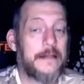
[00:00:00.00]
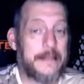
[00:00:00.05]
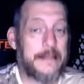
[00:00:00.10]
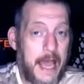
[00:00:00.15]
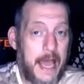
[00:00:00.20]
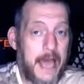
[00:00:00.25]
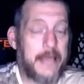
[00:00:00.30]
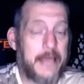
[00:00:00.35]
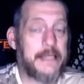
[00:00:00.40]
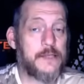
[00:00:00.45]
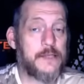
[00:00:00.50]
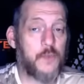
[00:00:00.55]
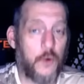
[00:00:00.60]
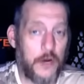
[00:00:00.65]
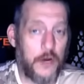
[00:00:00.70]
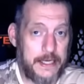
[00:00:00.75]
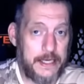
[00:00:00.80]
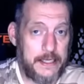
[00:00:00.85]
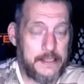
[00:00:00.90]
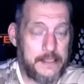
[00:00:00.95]
That is
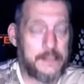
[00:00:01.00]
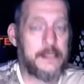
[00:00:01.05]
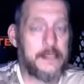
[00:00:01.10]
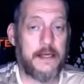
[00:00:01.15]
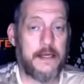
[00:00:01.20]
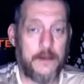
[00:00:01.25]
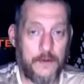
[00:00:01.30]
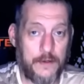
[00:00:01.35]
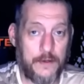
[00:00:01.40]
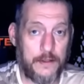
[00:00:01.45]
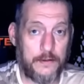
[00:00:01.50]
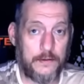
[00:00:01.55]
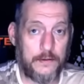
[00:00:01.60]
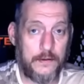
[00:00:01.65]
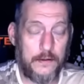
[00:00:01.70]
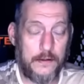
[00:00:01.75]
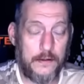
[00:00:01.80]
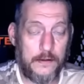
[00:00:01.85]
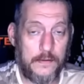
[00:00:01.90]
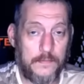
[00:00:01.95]
what he is hearing.
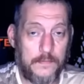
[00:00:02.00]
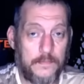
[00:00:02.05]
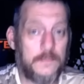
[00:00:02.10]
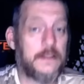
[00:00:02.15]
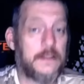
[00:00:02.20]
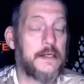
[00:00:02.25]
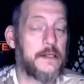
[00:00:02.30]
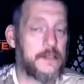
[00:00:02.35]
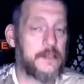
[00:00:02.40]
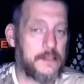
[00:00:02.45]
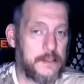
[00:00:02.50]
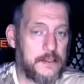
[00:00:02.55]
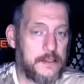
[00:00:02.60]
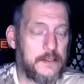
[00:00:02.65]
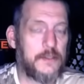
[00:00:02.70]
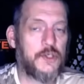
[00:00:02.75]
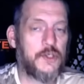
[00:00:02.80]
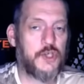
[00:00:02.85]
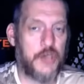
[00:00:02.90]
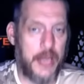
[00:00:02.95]
This is
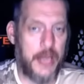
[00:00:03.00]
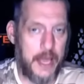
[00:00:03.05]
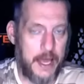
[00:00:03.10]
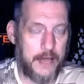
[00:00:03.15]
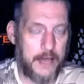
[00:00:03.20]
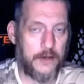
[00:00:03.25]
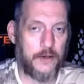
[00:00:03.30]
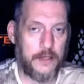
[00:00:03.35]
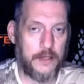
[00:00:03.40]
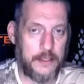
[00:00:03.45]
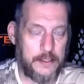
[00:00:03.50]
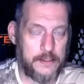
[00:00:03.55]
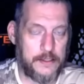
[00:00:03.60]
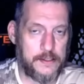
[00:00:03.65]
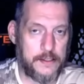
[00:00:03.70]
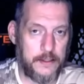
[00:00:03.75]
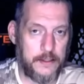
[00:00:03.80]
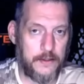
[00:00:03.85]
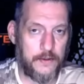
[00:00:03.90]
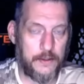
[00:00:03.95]
the chatter he
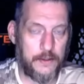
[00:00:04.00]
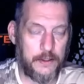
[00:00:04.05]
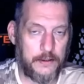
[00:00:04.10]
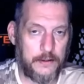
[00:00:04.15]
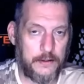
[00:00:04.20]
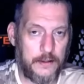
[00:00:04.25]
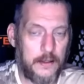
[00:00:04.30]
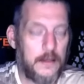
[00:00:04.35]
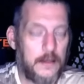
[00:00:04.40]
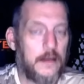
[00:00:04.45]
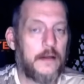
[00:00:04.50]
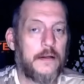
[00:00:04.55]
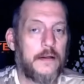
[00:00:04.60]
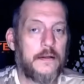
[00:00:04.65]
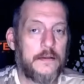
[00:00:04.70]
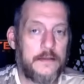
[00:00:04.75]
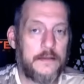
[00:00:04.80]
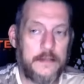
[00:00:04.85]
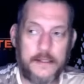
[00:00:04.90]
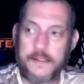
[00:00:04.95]
is hearing.
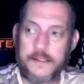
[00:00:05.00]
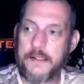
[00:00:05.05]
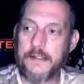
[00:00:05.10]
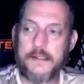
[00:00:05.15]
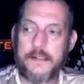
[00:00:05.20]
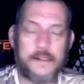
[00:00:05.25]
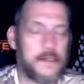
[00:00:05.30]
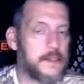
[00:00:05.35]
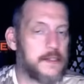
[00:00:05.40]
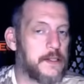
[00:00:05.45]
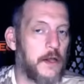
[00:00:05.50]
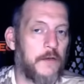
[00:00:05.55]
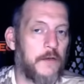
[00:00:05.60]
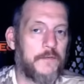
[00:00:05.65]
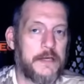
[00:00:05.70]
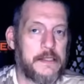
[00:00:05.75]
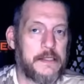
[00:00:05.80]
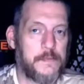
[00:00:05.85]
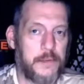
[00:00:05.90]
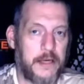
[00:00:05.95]
This is the stuff
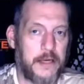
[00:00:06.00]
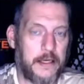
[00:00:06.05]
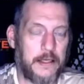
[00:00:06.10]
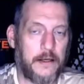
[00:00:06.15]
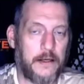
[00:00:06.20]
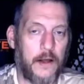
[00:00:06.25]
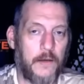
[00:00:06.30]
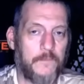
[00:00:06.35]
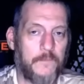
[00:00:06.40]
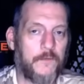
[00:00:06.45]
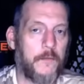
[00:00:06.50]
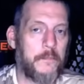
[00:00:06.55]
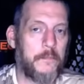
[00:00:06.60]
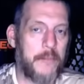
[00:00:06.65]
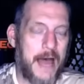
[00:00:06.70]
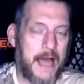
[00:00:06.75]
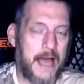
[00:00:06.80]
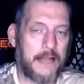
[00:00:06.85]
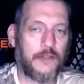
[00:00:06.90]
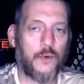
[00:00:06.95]
he's picking up from
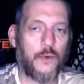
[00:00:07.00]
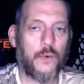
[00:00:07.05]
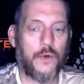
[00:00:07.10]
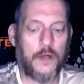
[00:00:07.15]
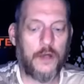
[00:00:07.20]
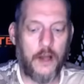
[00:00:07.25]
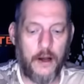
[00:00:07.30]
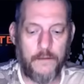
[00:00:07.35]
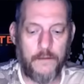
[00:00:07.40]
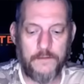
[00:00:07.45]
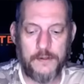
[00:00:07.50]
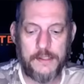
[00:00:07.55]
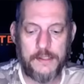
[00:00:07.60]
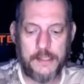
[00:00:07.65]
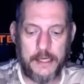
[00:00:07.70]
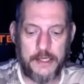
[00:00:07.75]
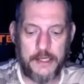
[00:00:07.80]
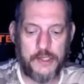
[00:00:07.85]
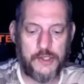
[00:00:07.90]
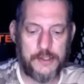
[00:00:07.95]
backdoor
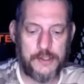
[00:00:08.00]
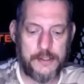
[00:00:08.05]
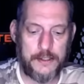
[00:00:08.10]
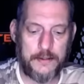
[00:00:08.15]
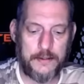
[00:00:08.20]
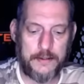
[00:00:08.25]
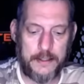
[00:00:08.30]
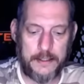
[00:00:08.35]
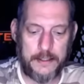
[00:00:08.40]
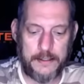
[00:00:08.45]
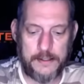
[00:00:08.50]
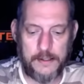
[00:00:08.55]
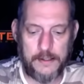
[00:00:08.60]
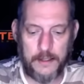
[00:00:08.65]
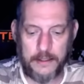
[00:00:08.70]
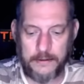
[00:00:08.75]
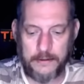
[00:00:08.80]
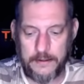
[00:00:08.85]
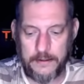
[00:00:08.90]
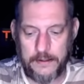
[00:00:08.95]
conversations and things
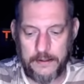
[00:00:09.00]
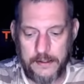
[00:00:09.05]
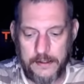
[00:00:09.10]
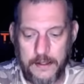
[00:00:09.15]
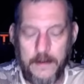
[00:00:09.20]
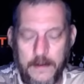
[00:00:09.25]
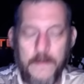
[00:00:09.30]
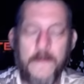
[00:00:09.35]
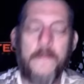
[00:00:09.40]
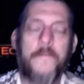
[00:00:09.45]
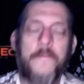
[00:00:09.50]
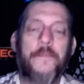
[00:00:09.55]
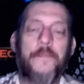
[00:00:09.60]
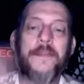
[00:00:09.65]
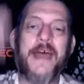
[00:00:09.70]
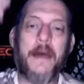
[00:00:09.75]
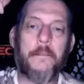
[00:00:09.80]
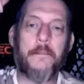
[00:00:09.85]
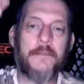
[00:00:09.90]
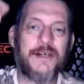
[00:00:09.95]
like this.
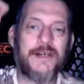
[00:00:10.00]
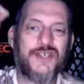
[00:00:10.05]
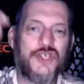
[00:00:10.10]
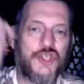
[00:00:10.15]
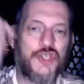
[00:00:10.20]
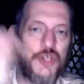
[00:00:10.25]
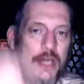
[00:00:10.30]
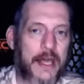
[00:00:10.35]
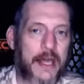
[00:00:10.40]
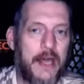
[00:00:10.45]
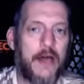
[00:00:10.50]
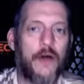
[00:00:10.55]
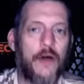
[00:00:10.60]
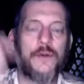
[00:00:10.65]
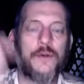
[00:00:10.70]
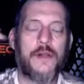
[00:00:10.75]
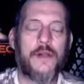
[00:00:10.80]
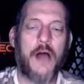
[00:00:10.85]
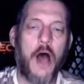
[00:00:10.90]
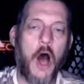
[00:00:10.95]
That
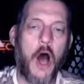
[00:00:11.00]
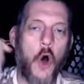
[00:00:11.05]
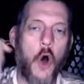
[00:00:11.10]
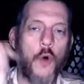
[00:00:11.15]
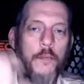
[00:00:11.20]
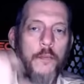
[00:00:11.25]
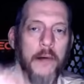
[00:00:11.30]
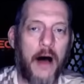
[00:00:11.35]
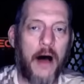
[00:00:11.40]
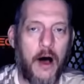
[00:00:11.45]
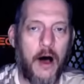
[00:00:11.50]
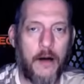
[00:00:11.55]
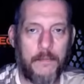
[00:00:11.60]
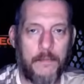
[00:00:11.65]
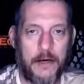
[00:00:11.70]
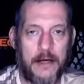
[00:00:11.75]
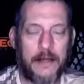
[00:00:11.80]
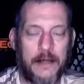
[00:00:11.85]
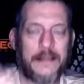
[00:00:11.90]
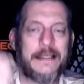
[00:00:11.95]
Michelle
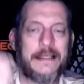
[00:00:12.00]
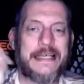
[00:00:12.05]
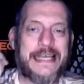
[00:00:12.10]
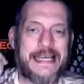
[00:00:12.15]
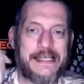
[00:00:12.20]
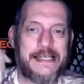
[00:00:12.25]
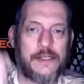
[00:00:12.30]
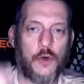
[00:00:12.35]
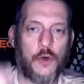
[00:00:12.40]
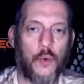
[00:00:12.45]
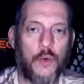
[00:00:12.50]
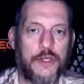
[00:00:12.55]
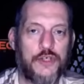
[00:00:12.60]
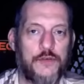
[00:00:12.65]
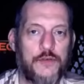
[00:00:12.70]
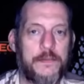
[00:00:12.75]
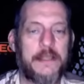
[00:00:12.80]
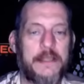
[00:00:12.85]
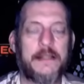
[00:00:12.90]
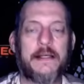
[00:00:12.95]
Obama is going
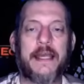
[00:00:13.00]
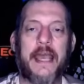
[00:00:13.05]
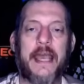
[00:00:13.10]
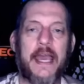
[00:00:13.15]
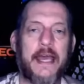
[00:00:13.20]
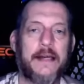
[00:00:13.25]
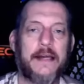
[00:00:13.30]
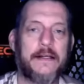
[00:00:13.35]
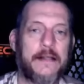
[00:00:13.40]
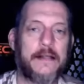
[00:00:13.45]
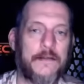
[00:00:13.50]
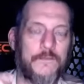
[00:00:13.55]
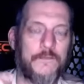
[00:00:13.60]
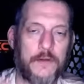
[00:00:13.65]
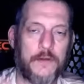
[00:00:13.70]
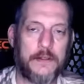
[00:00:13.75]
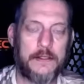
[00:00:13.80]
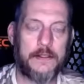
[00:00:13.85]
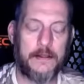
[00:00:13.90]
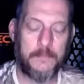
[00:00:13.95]
to be the candidate
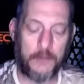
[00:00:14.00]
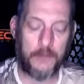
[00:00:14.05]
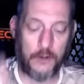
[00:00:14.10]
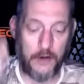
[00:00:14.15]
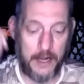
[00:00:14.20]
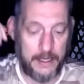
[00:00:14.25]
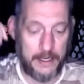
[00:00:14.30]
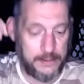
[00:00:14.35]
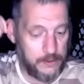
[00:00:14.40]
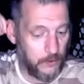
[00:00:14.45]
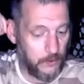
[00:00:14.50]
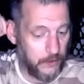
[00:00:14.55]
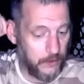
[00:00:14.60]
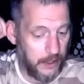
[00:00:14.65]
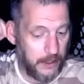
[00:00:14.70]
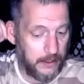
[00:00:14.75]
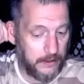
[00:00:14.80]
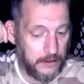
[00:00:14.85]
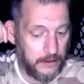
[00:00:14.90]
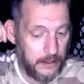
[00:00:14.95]
for the Democrats,
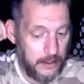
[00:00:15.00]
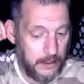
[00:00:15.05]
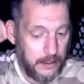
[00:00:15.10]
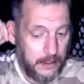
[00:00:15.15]
okay?